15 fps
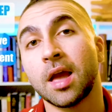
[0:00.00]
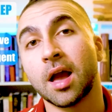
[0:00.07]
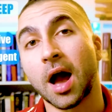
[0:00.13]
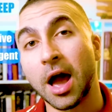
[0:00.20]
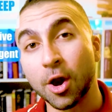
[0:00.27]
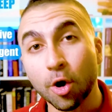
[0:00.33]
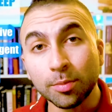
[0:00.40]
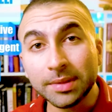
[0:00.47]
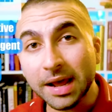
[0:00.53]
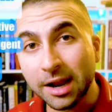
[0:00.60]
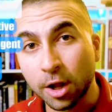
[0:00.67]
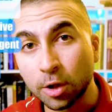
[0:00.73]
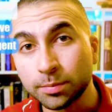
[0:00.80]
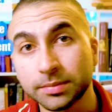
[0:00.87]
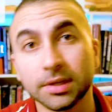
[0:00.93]
I hope that
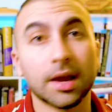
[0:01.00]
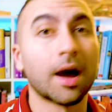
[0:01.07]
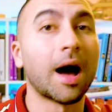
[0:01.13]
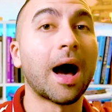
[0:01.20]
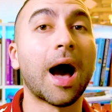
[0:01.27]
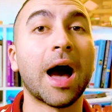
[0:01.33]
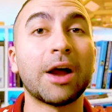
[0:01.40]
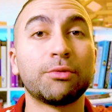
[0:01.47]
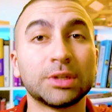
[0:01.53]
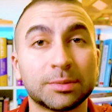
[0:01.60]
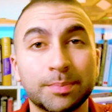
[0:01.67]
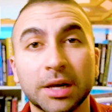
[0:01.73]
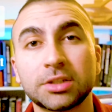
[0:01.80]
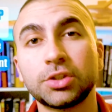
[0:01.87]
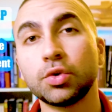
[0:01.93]
helped. I
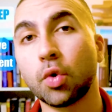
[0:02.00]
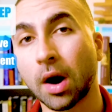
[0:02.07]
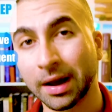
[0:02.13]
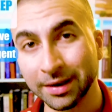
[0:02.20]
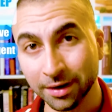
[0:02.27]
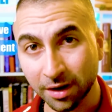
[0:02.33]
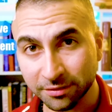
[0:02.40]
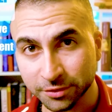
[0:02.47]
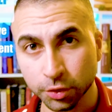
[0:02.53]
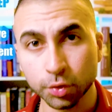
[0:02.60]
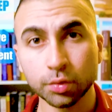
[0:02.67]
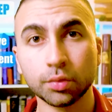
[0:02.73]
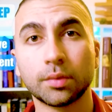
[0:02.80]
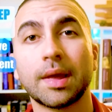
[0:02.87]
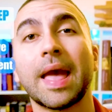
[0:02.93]
respect you, I love
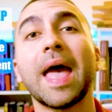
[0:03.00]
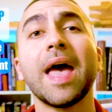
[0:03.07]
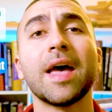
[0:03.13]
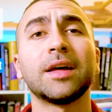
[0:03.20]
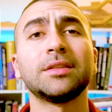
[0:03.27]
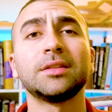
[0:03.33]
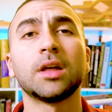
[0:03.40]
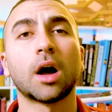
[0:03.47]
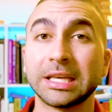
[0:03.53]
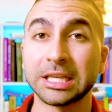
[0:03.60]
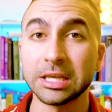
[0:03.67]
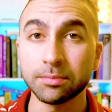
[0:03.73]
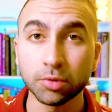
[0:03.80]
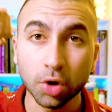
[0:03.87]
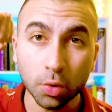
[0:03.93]
you, and
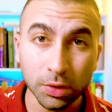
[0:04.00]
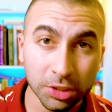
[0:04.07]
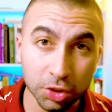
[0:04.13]
keep growing